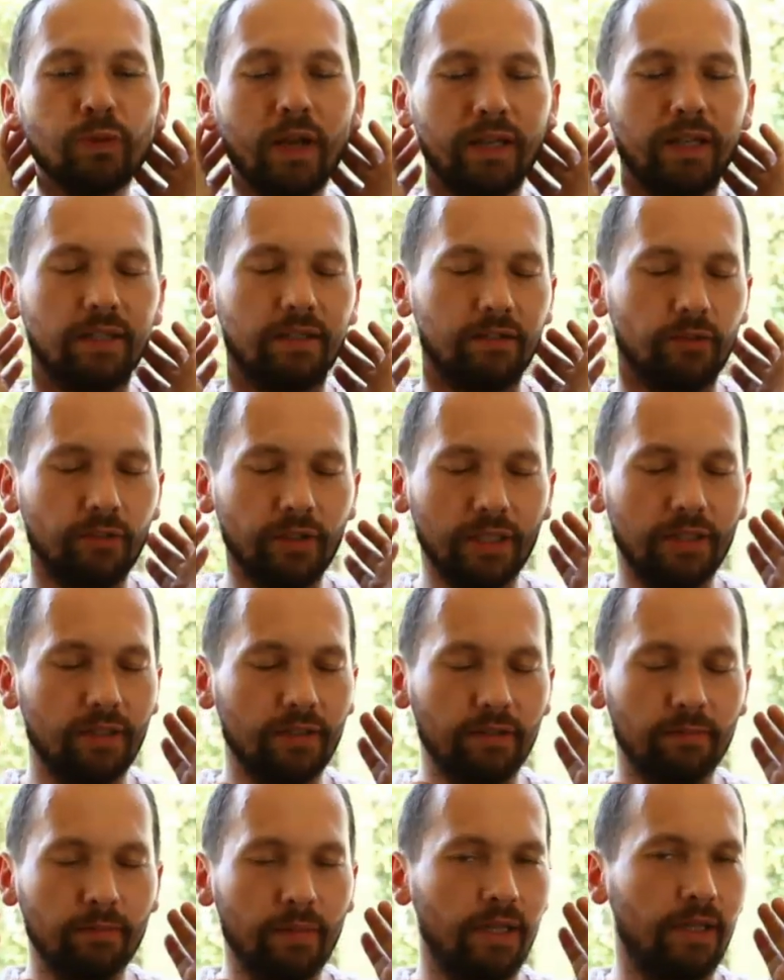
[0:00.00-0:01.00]
And it really
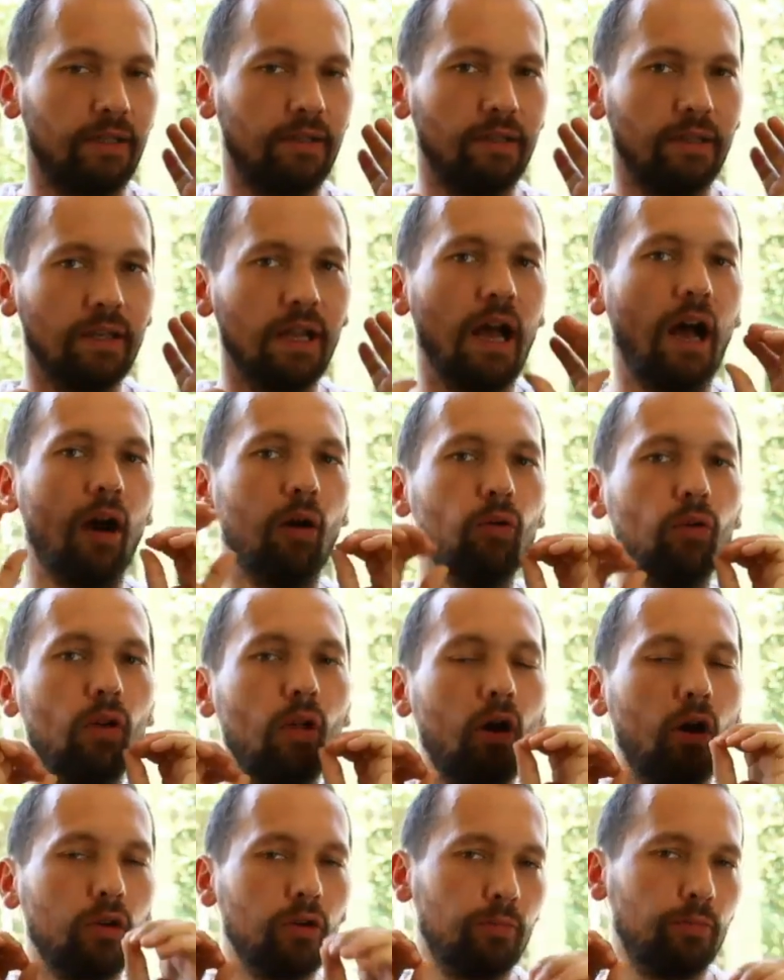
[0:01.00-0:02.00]
doesn't matter how
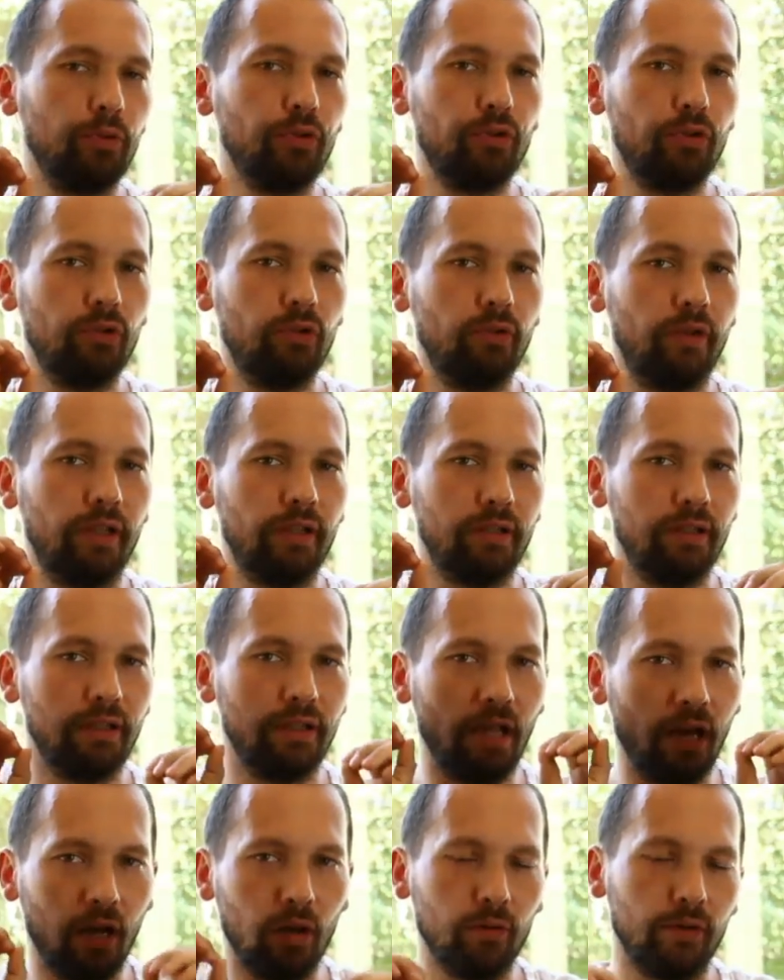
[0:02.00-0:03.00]
long push you're doing.
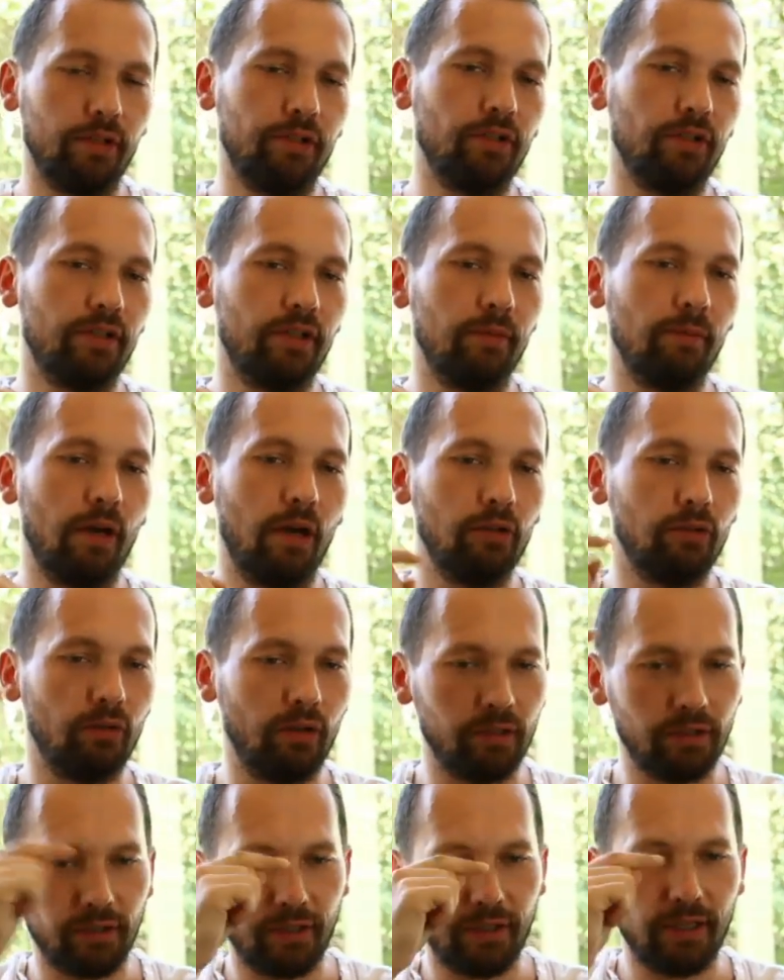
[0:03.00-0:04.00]
Now it's just about
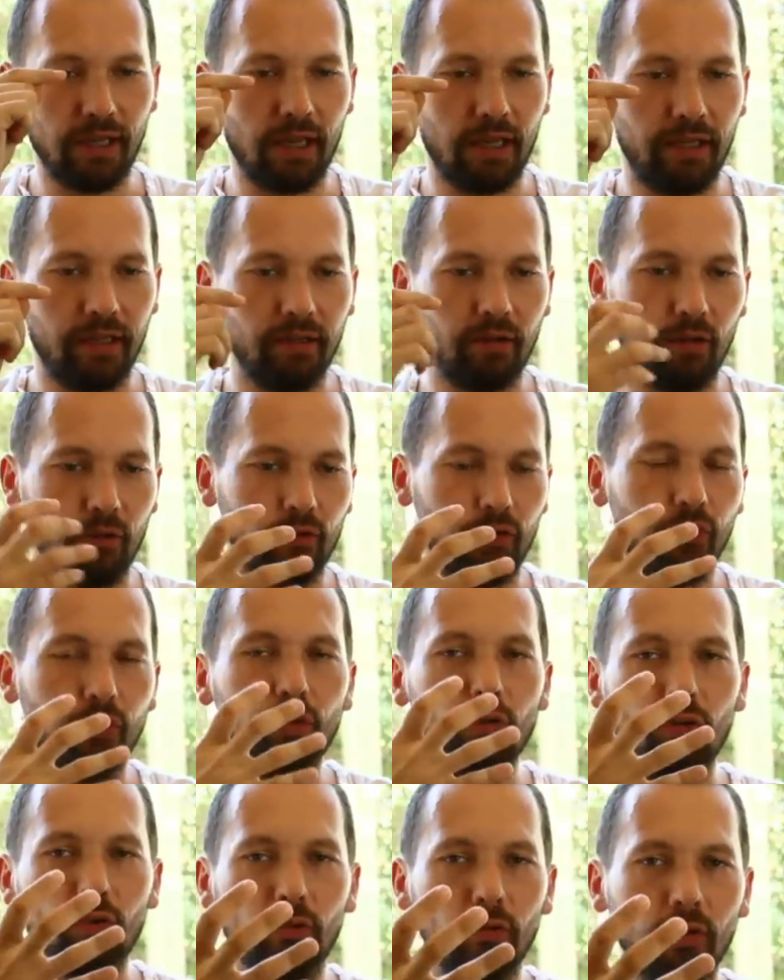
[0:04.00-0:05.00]
understanding those
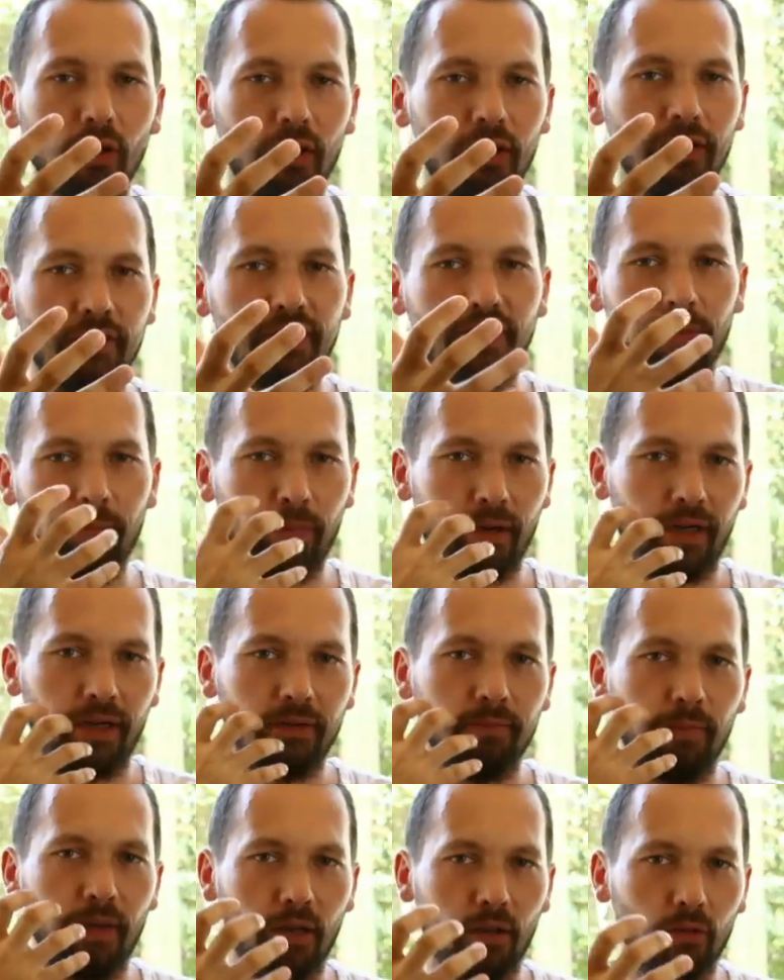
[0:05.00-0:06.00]
two
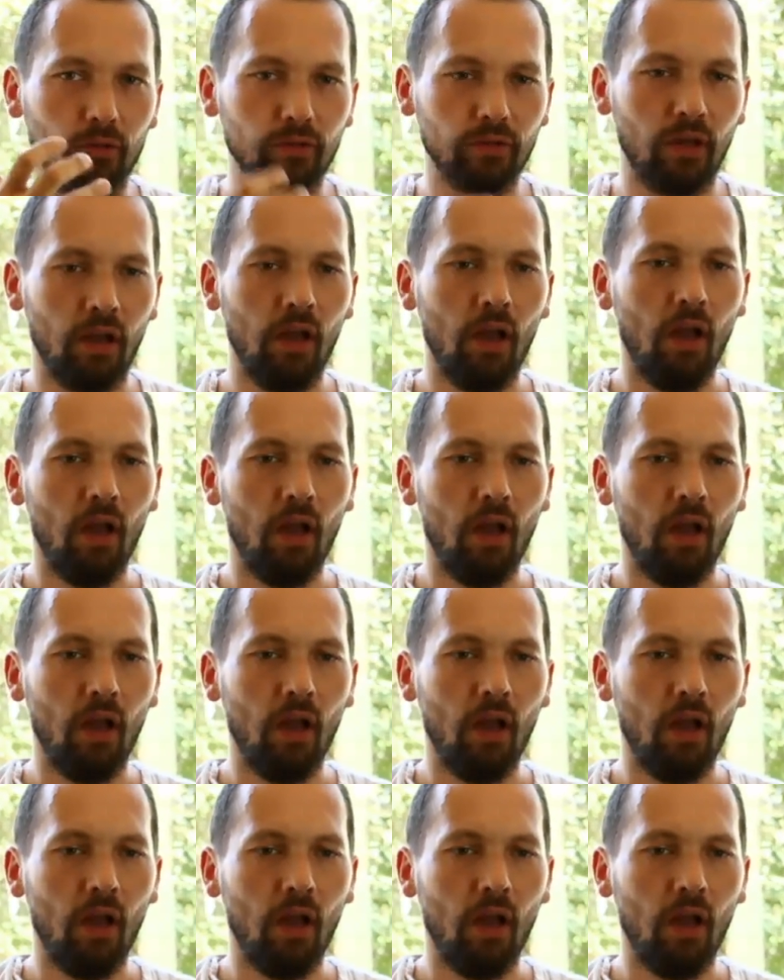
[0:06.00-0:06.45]
separate bellows.